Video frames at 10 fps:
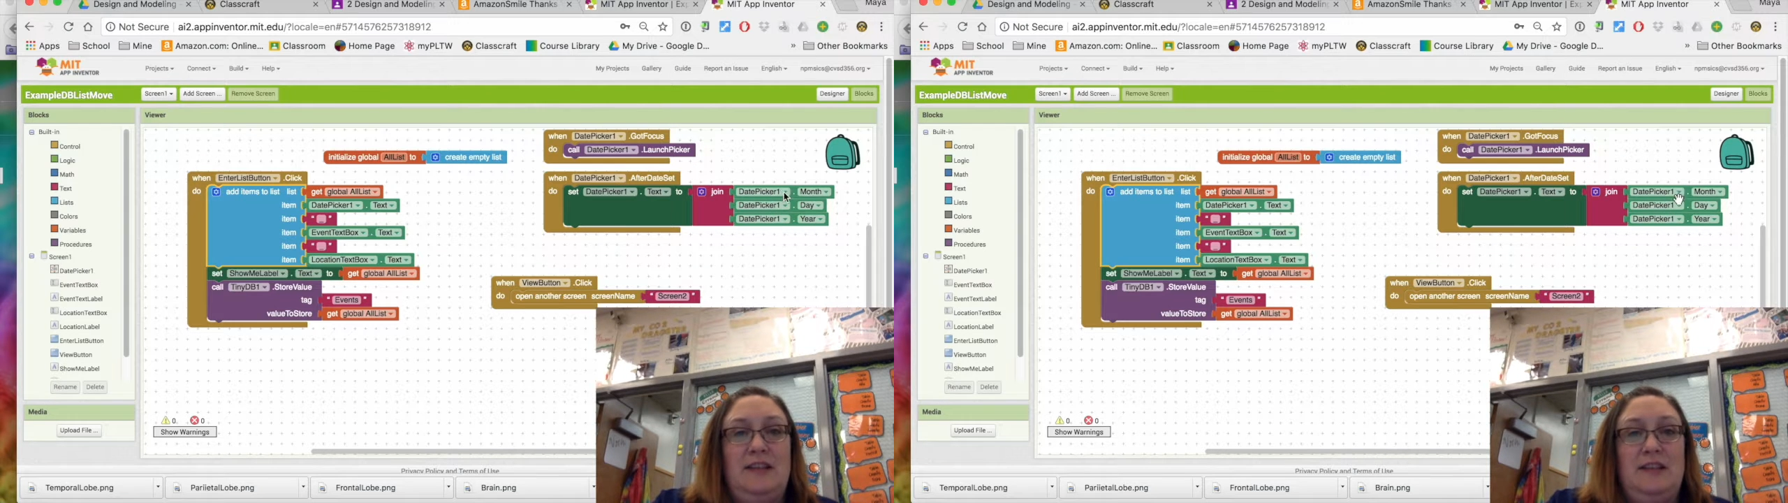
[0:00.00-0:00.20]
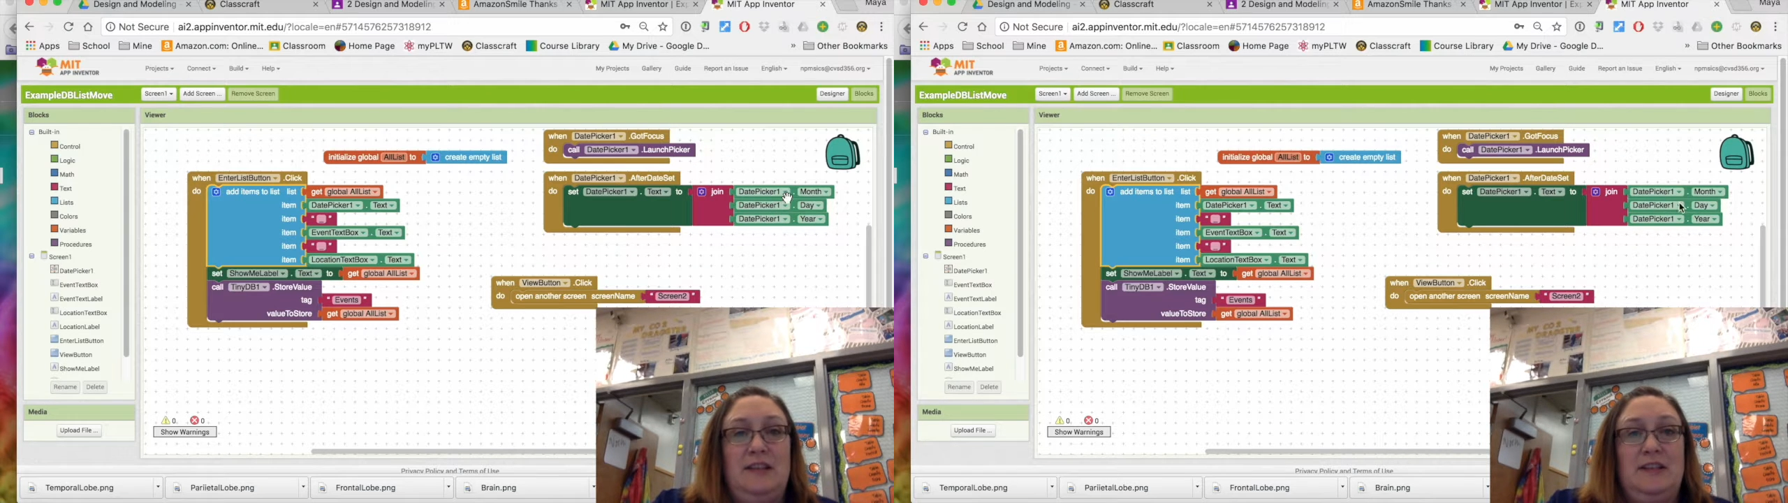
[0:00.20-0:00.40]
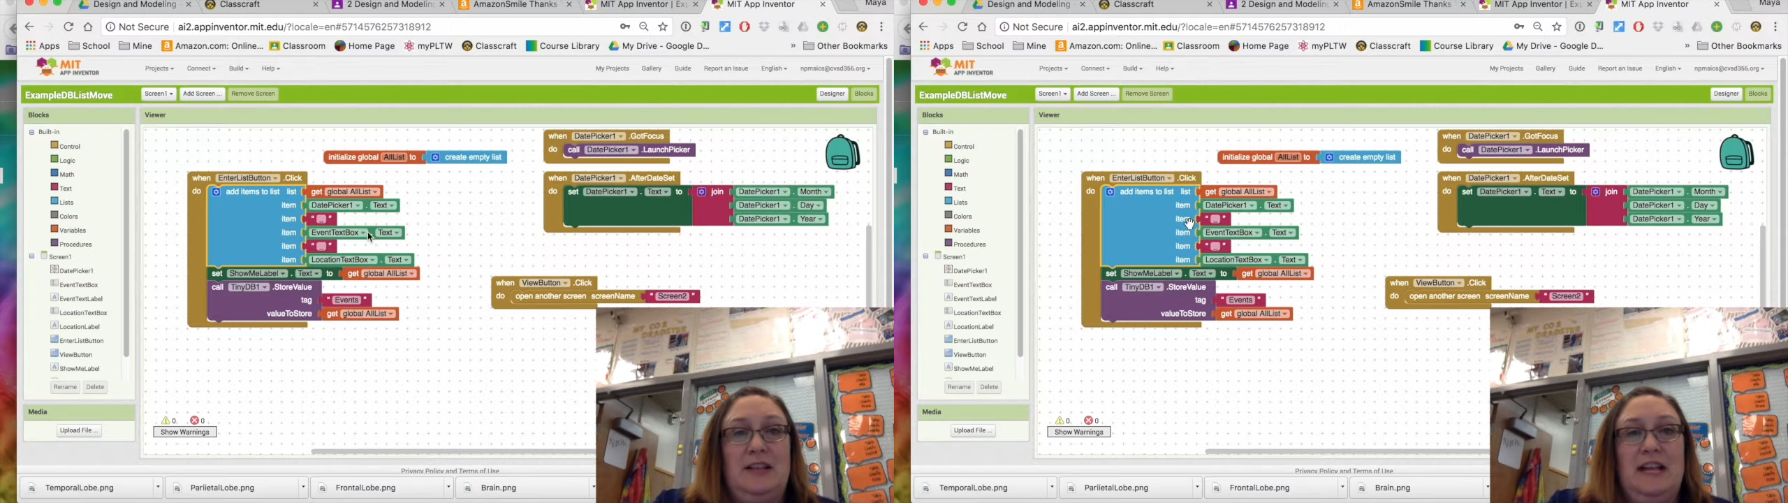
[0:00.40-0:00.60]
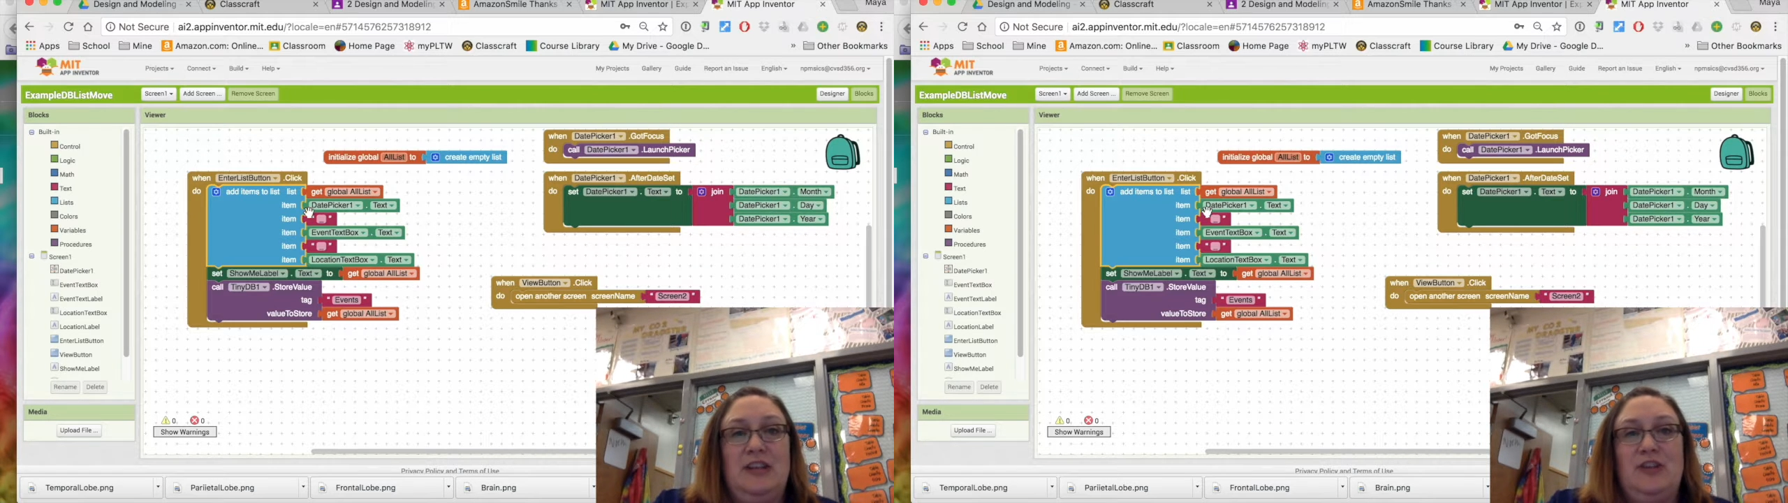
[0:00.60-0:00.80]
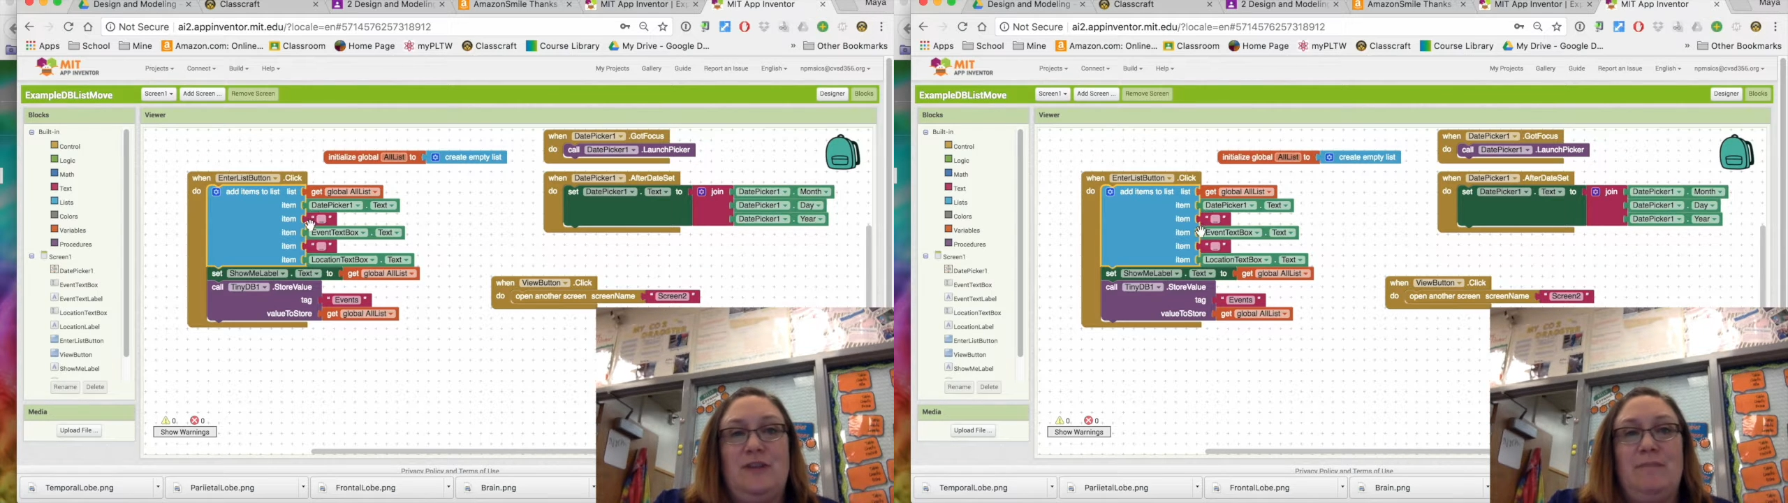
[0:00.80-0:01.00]
the
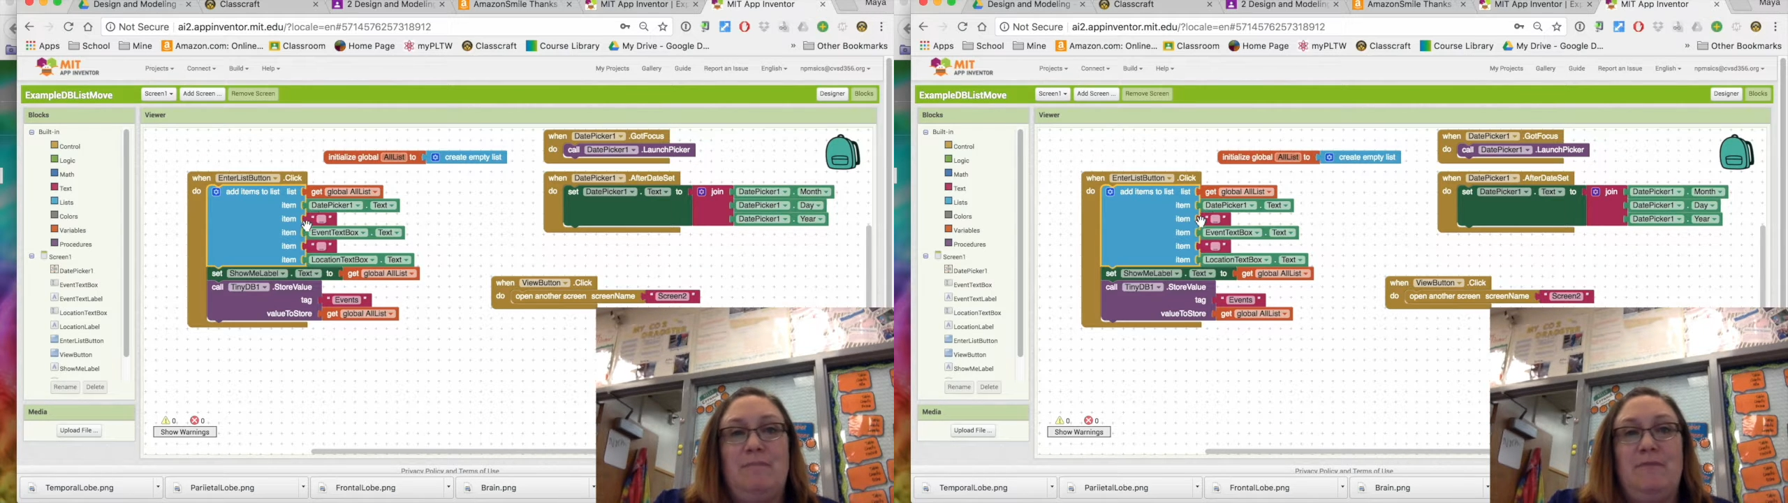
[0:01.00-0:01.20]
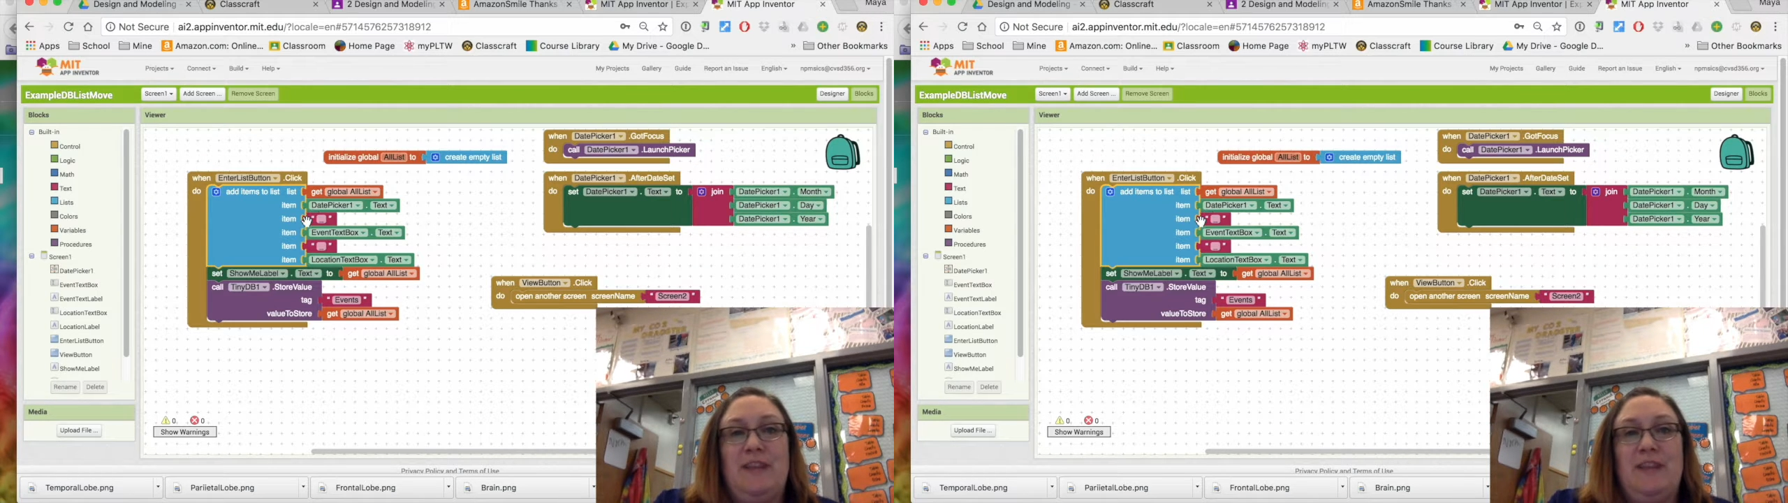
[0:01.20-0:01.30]
selection.